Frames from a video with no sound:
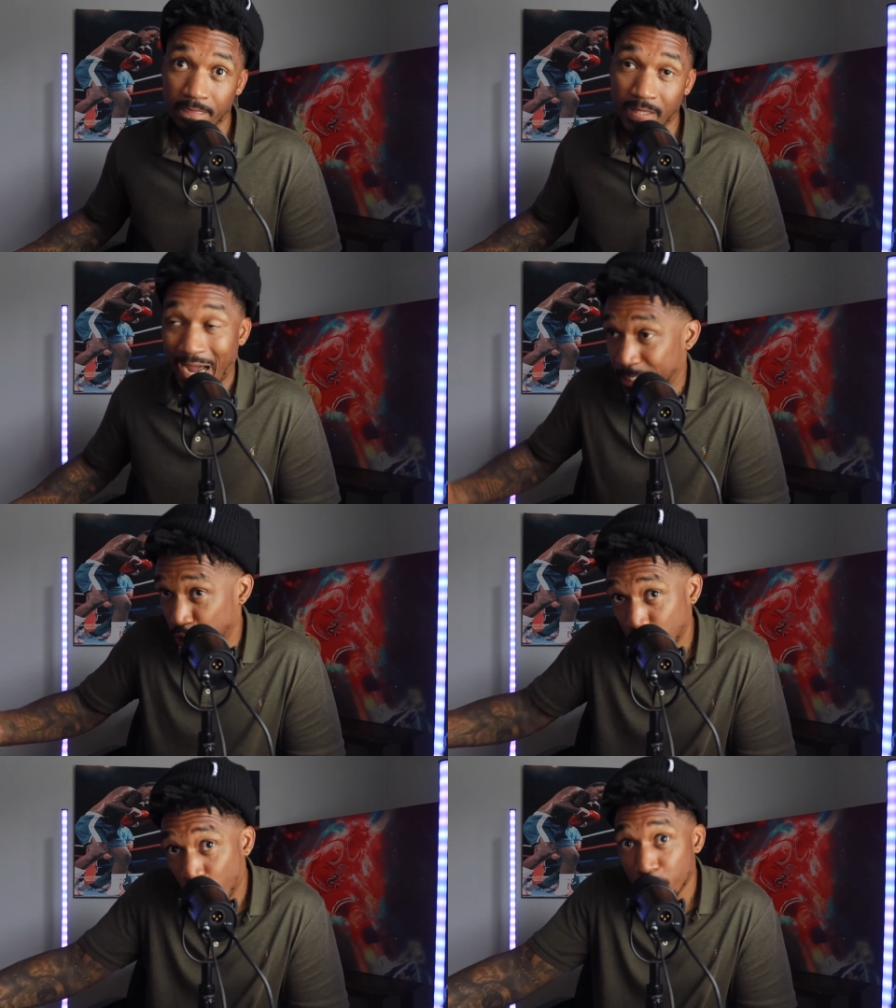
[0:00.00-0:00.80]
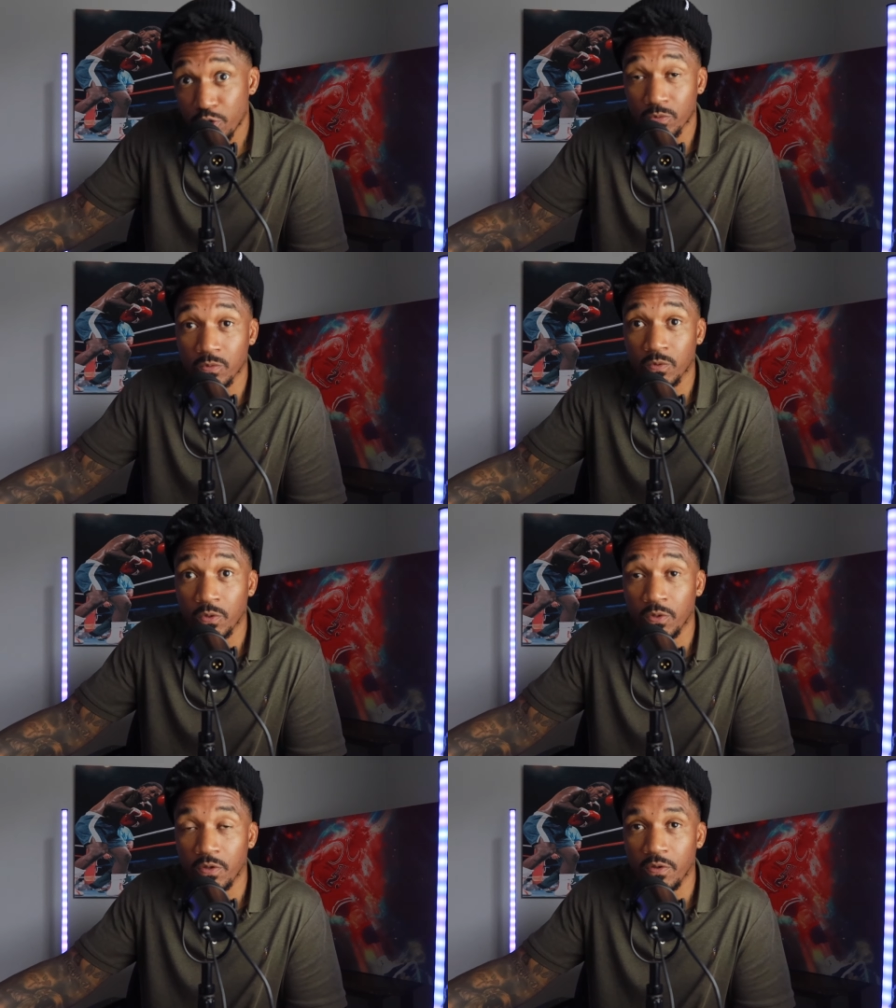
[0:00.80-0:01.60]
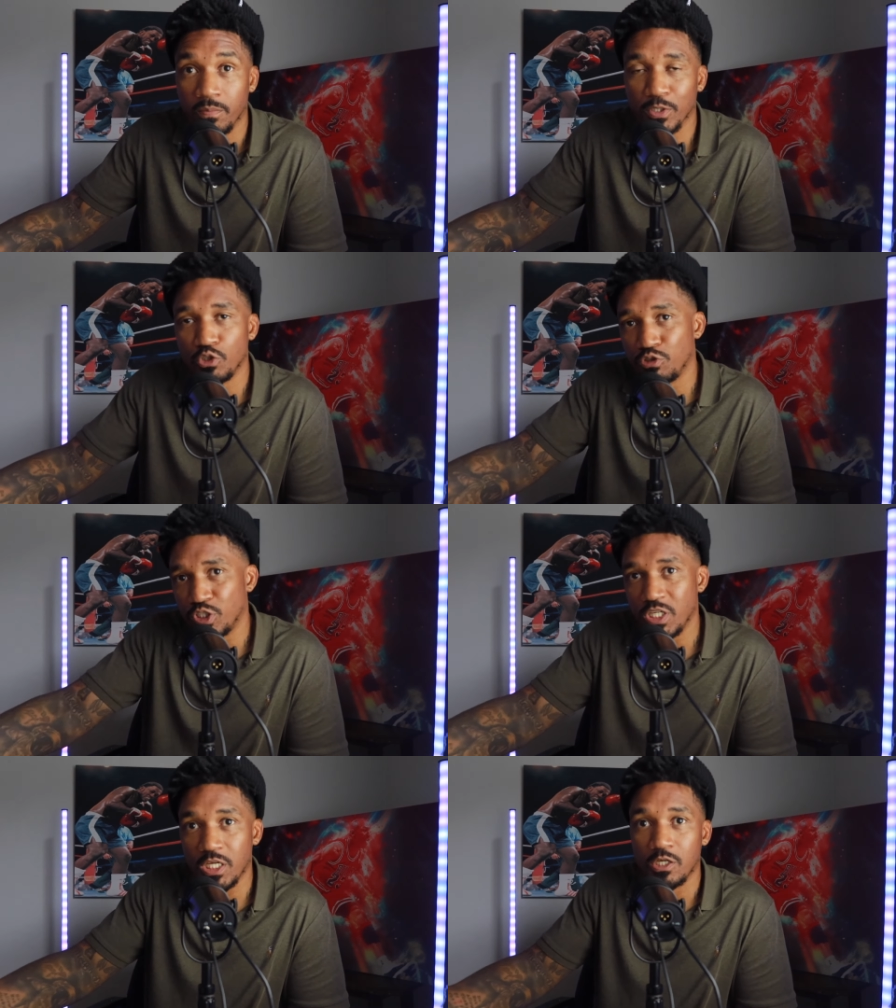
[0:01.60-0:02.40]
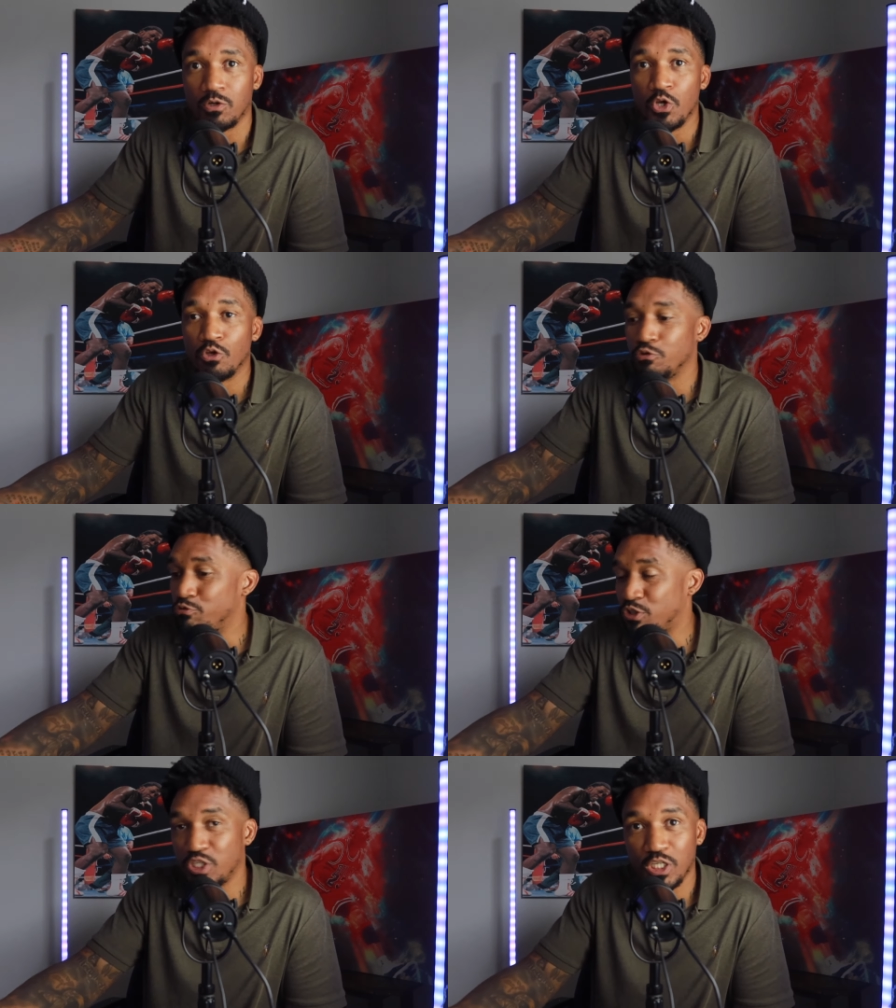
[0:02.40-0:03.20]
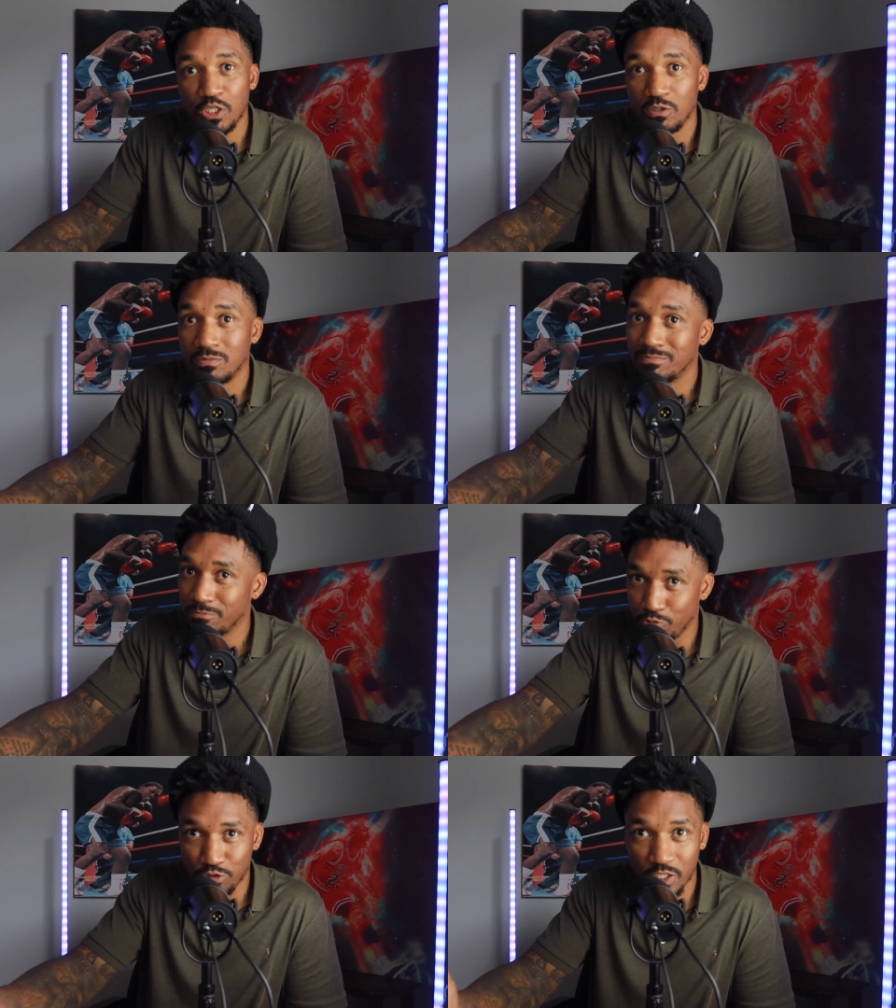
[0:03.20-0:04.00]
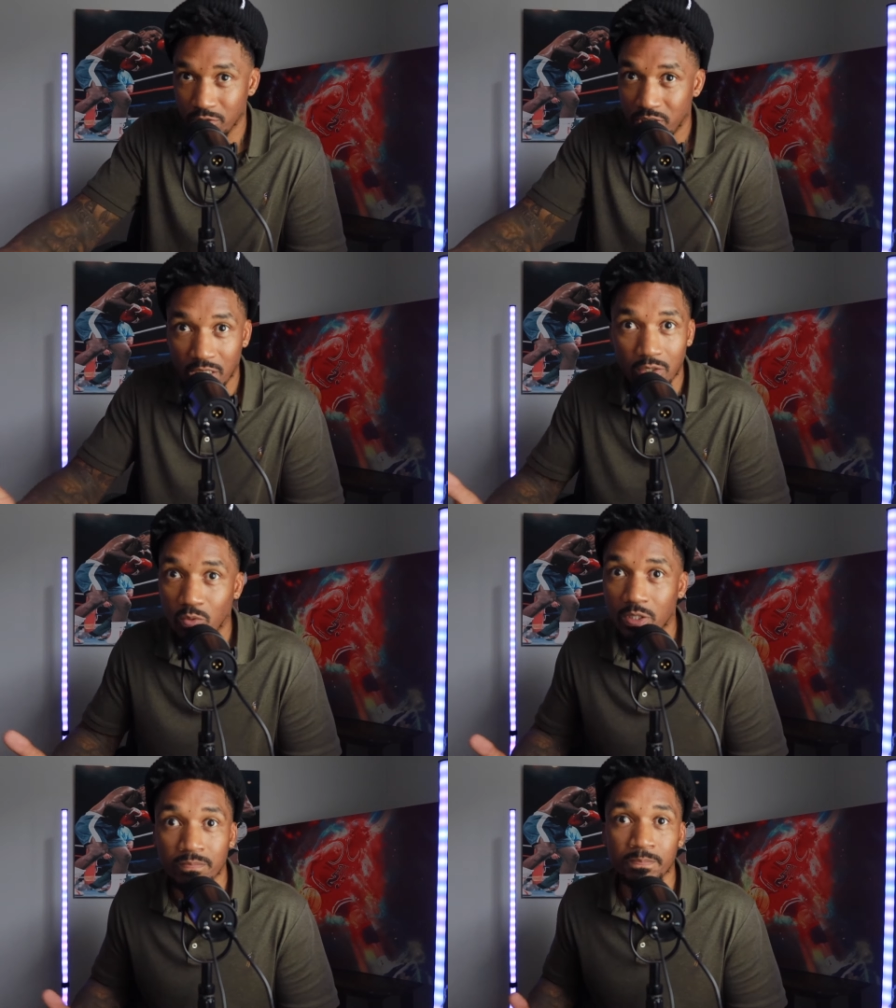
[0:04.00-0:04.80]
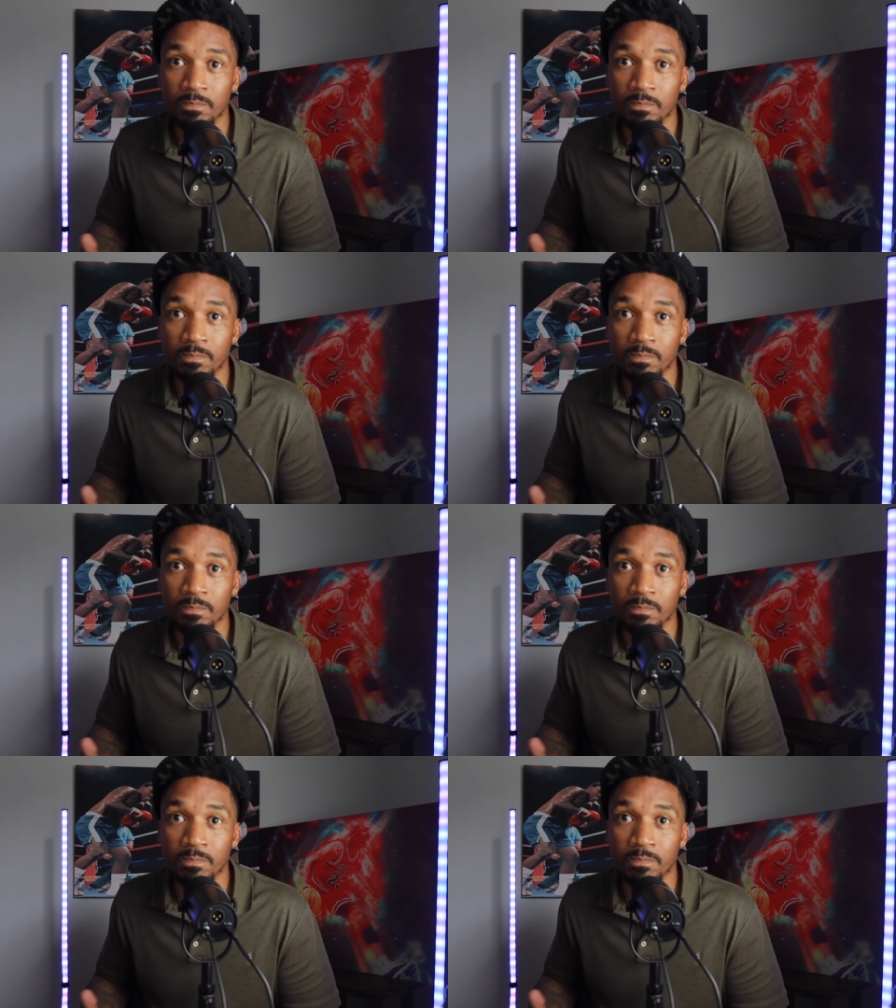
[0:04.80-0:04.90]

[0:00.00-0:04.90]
God is showing you, but you still, you still, you still dealing with them.